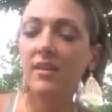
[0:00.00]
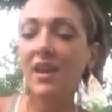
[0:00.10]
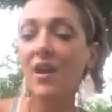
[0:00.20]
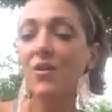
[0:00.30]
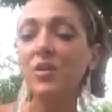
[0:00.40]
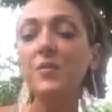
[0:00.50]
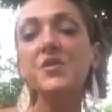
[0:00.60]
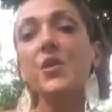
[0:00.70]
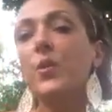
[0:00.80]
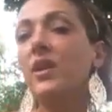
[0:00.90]
The outcome
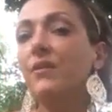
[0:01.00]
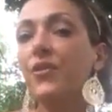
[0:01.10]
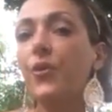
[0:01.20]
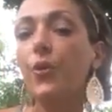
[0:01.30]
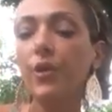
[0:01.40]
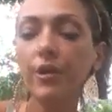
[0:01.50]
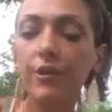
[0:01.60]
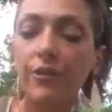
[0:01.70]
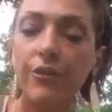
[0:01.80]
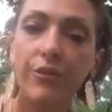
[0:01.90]
is the Queen of
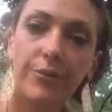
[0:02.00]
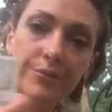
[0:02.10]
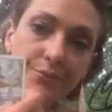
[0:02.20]
Swords.